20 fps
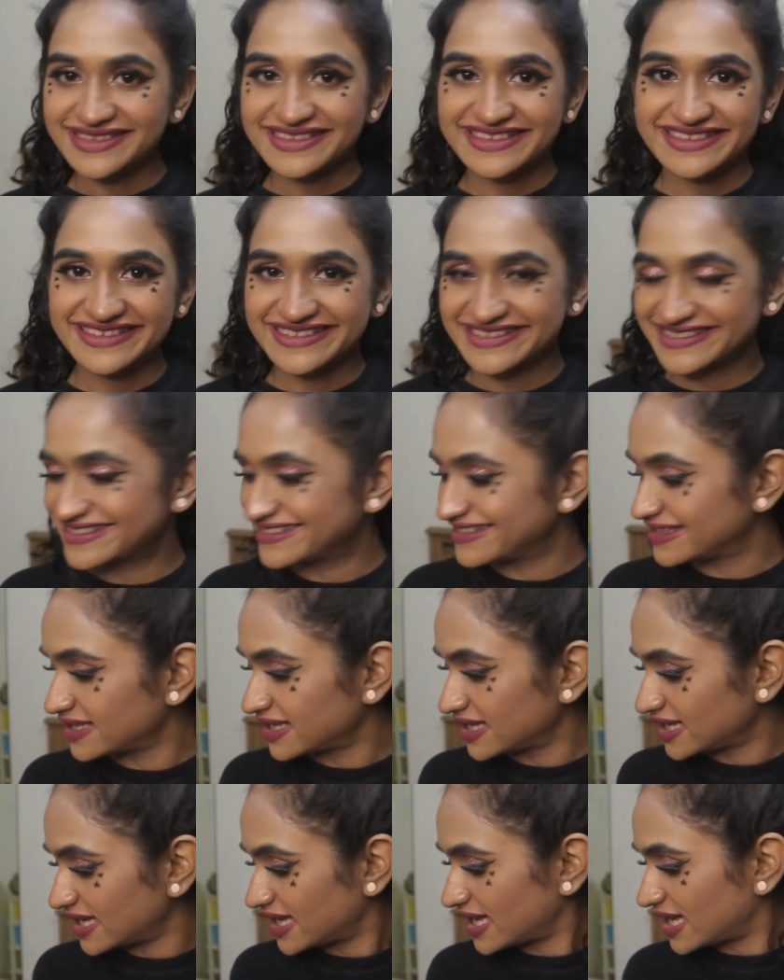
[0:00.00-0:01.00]

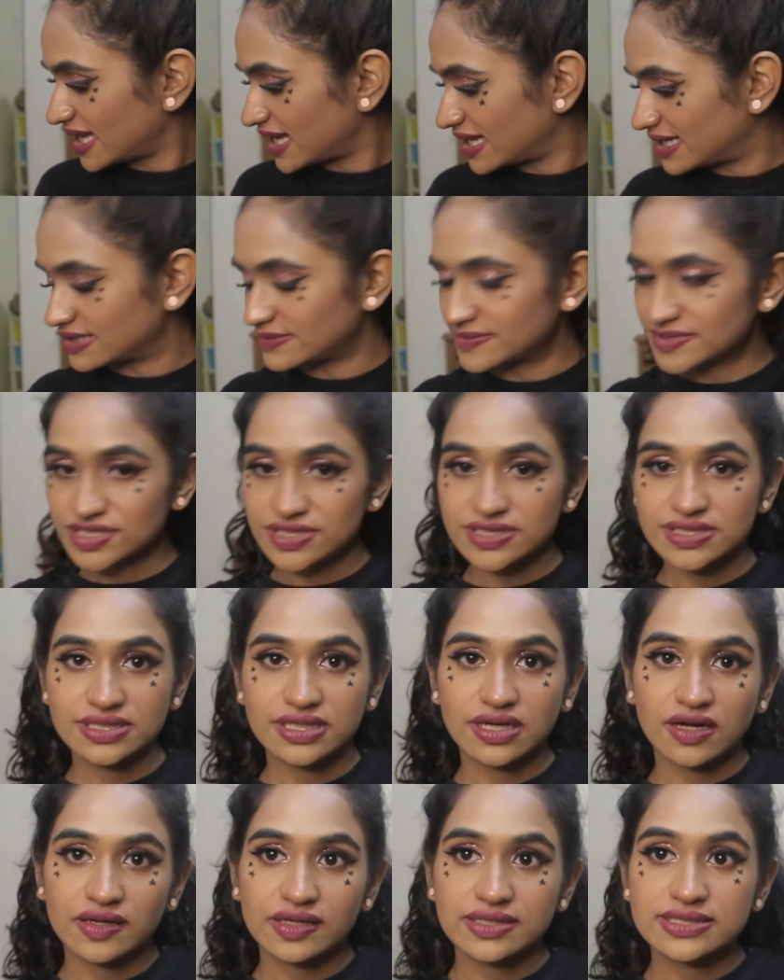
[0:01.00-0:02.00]
And I'm just
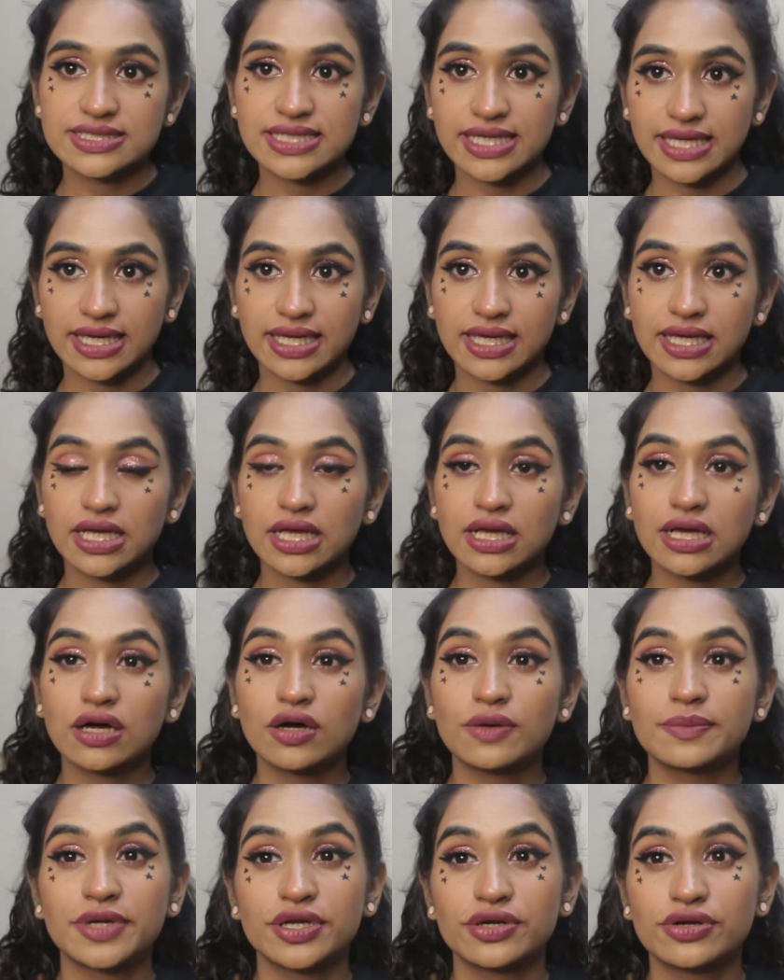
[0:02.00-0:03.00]
gonna take
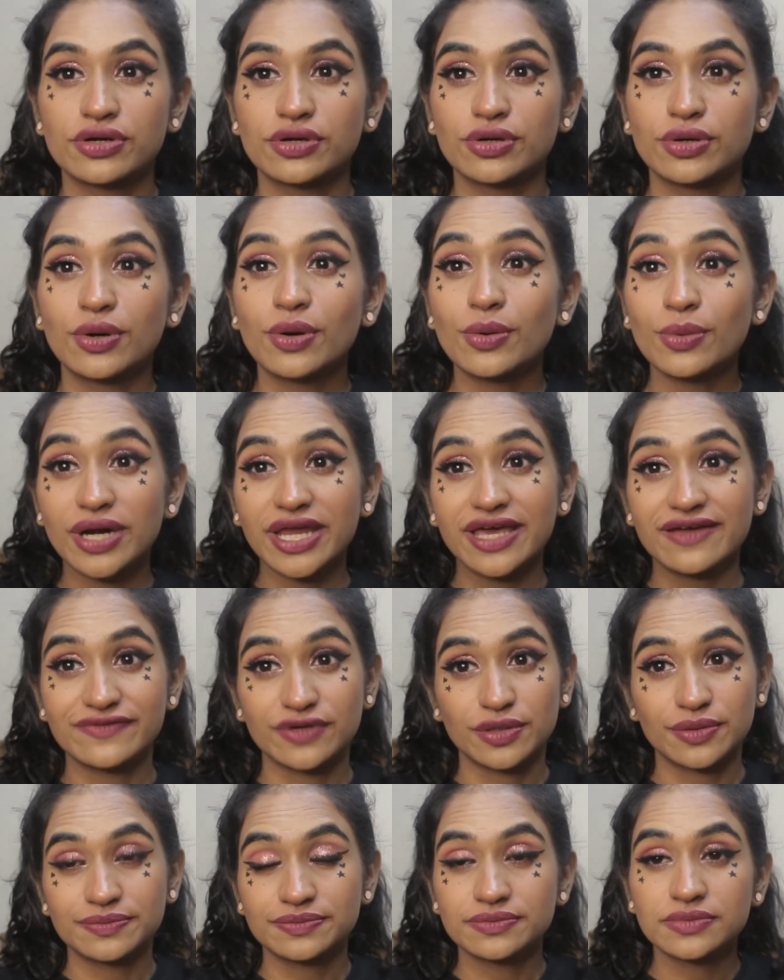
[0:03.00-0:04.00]
a mirror or whatever,
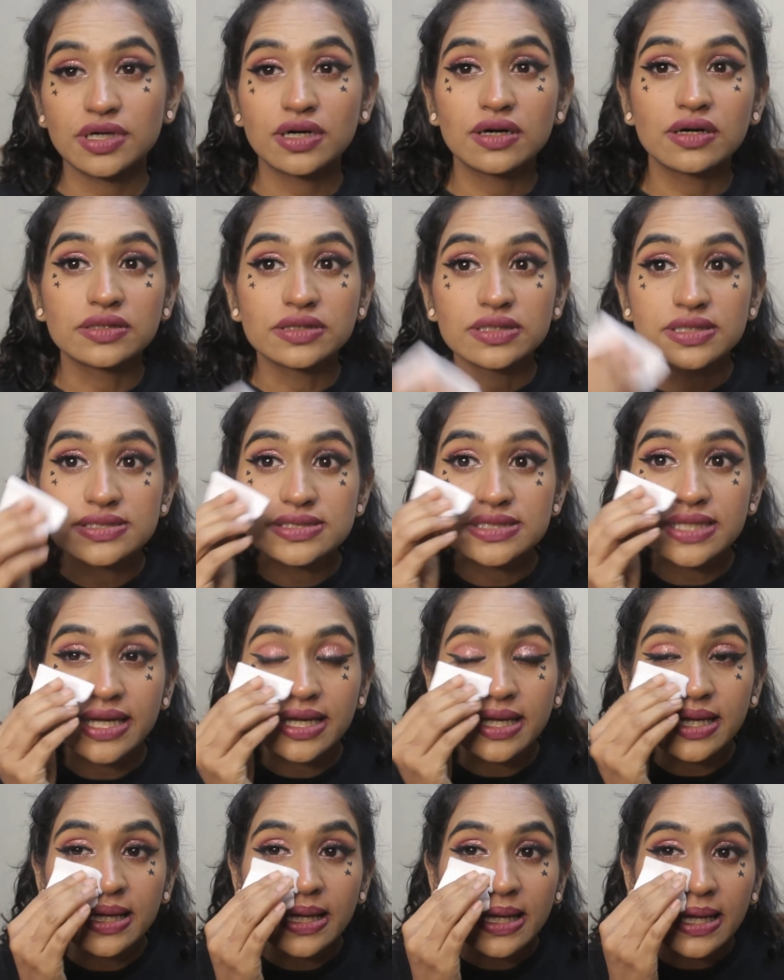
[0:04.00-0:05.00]
or this thing,
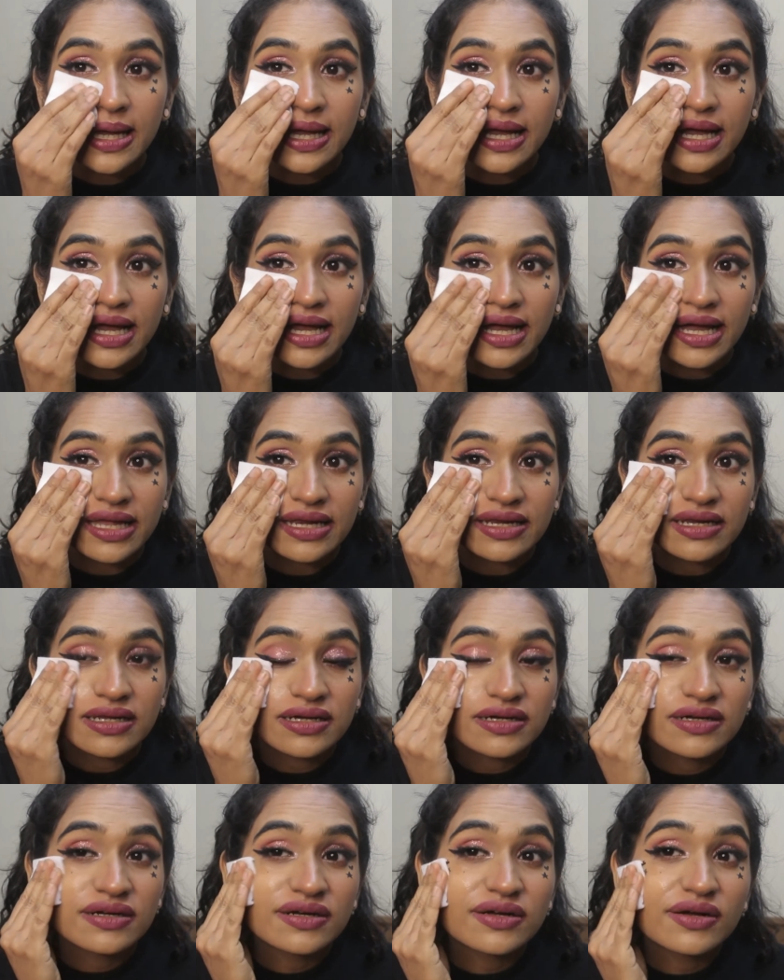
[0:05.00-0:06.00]
and
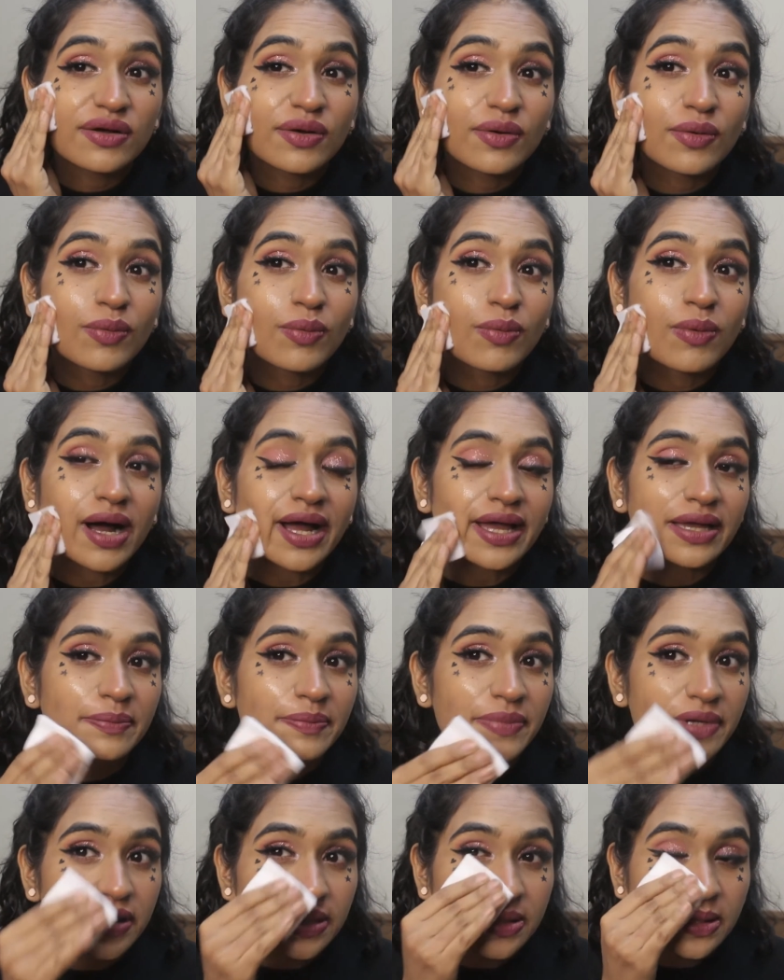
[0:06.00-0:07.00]
wipe
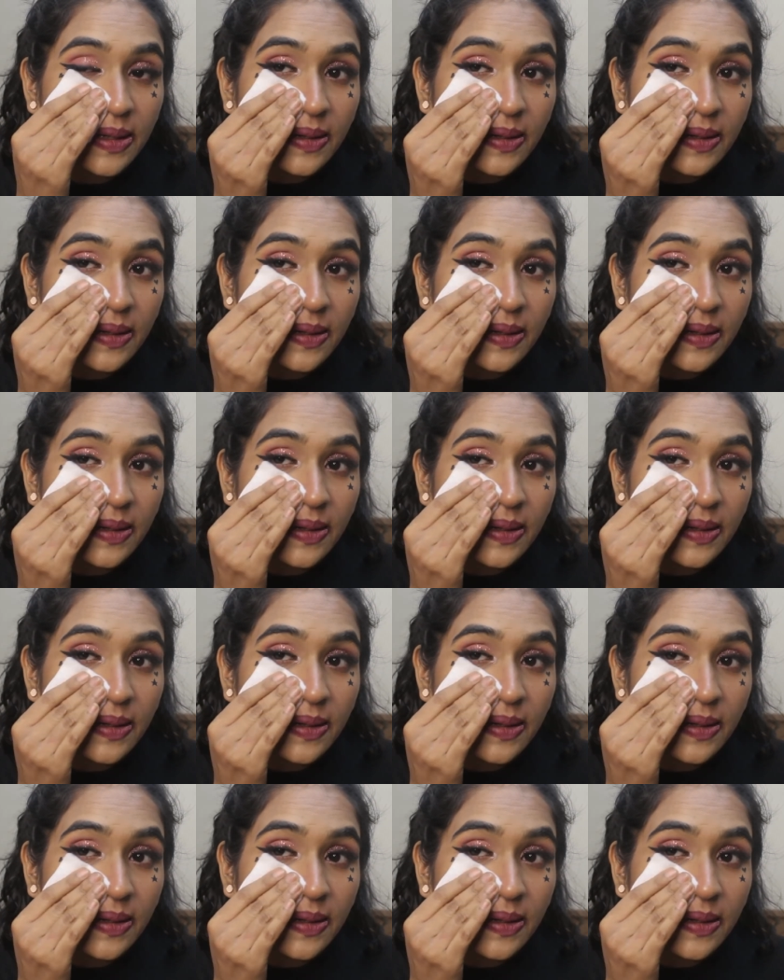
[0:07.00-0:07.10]
it.